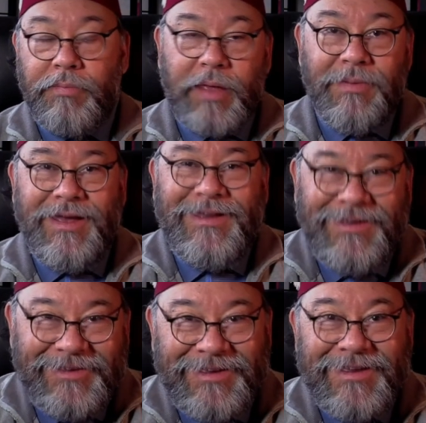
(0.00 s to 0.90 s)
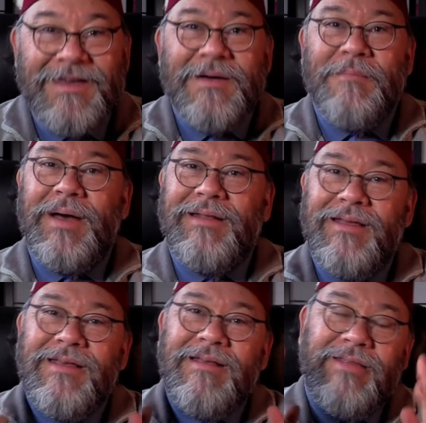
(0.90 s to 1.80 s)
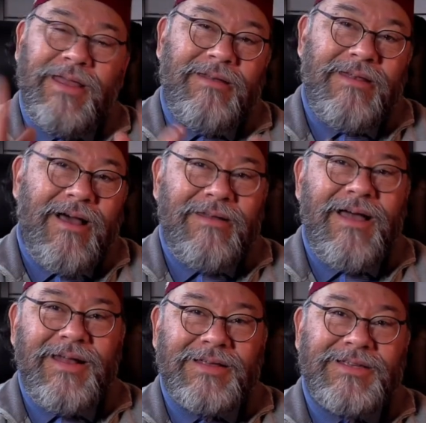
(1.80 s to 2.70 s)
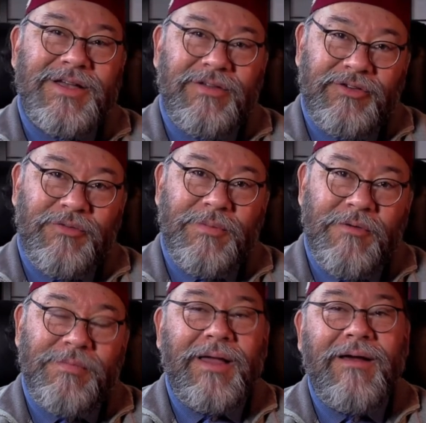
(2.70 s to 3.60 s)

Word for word: They, but they not, not necessarily a trombone player.